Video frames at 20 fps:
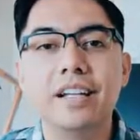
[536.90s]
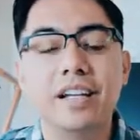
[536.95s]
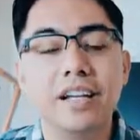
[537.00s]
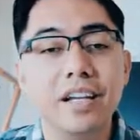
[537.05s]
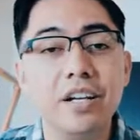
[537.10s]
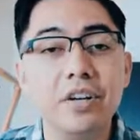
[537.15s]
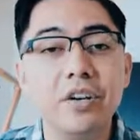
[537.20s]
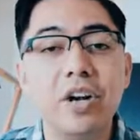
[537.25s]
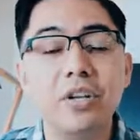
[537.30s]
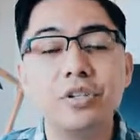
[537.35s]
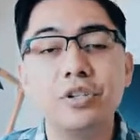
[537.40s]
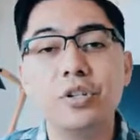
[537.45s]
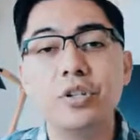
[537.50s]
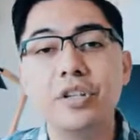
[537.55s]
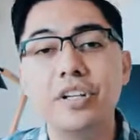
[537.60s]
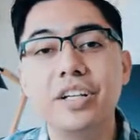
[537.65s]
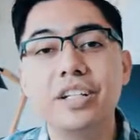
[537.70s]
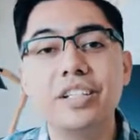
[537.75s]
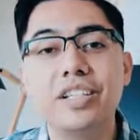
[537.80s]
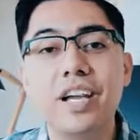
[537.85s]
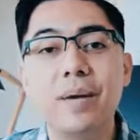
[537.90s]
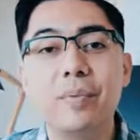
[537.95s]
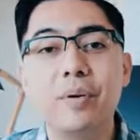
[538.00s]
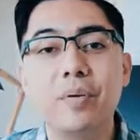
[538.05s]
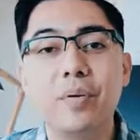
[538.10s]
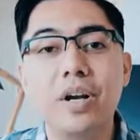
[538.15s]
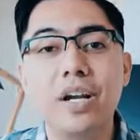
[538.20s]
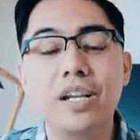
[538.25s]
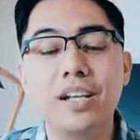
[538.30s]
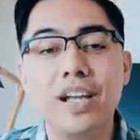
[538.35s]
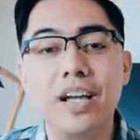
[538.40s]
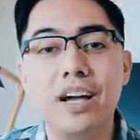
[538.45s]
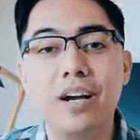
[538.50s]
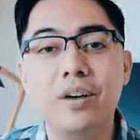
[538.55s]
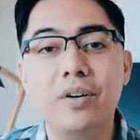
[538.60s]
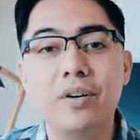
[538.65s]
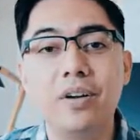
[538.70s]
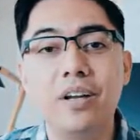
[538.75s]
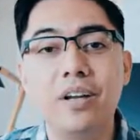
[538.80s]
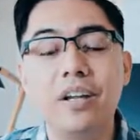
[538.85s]
Here, I'll show you an example right
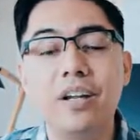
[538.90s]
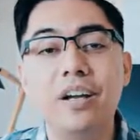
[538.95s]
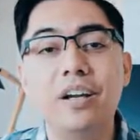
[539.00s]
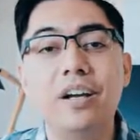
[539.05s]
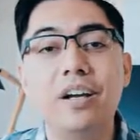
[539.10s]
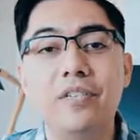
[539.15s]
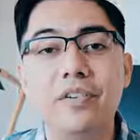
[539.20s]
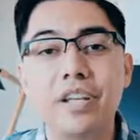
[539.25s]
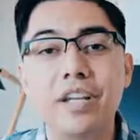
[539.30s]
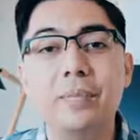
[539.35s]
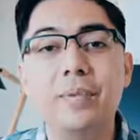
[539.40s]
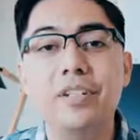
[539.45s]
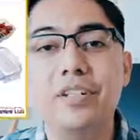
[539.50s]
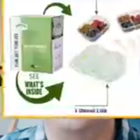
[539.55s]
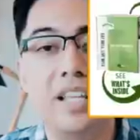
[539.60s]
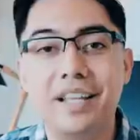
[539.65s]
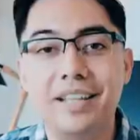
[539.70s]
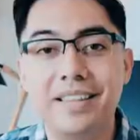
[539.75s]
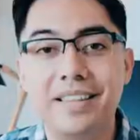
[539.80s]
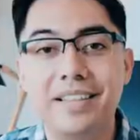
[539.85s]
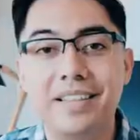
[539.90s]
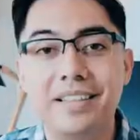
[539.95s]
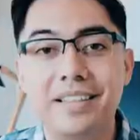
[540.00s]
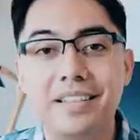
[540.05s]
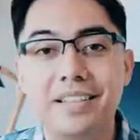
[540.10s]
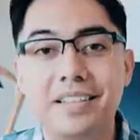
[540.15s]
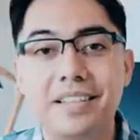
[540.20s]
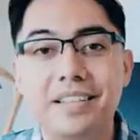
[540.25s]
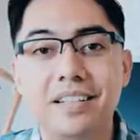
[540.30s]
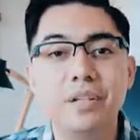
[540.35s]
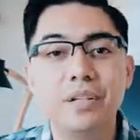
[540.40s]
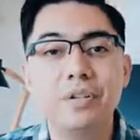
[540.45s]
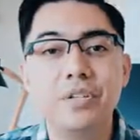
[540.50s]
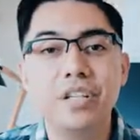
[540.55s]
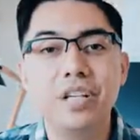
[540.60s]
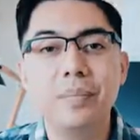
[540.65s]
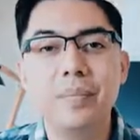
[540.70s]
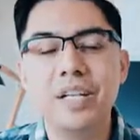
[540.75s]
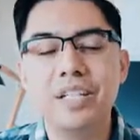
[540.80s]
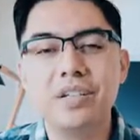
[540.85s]
now of an image like this. You
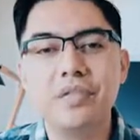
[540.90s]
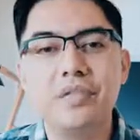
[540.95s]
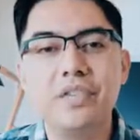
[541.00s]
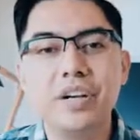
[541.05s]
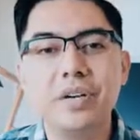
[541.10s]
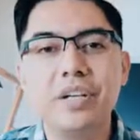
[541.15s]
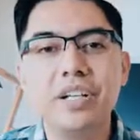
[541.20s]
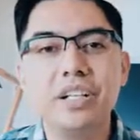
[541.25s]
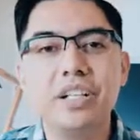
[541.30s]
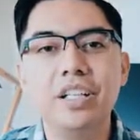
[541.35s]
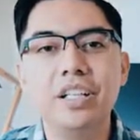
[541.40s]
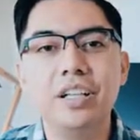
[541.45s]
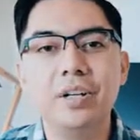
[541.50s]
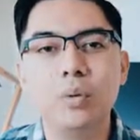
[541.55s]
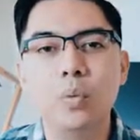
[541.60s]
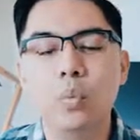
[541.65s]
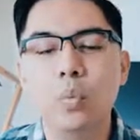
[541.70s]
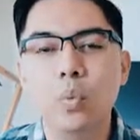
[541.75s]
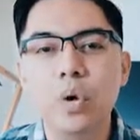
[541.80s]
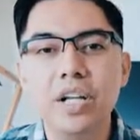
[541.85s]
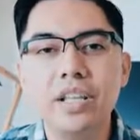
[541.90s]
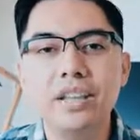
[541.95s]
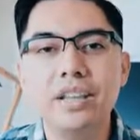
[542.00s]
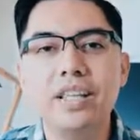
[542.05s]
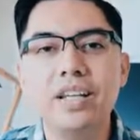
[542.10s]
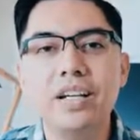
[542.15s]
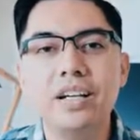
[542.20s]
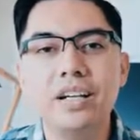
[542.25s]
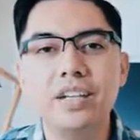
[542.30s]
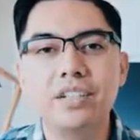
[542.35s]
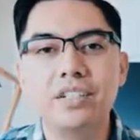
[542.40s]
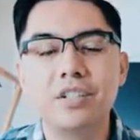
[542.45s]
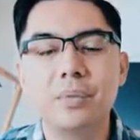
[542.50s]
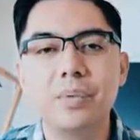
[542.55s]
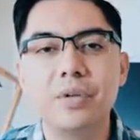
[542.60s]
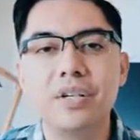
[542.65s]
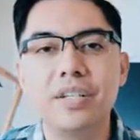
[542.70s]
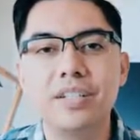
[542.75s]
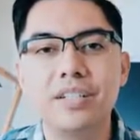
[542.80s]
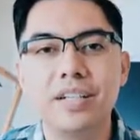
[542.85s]
see, it makes it very clear what the
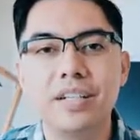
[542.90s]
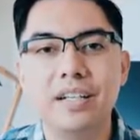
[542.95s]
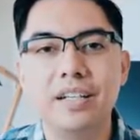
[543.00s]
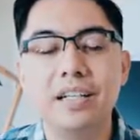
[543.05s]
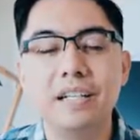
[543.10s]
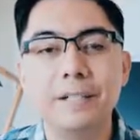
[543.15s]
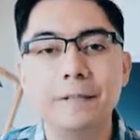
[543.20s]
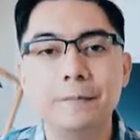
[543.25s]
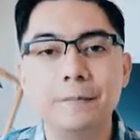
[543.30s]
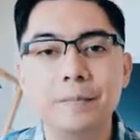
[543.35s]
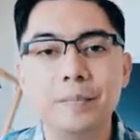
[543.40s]
customer is getting.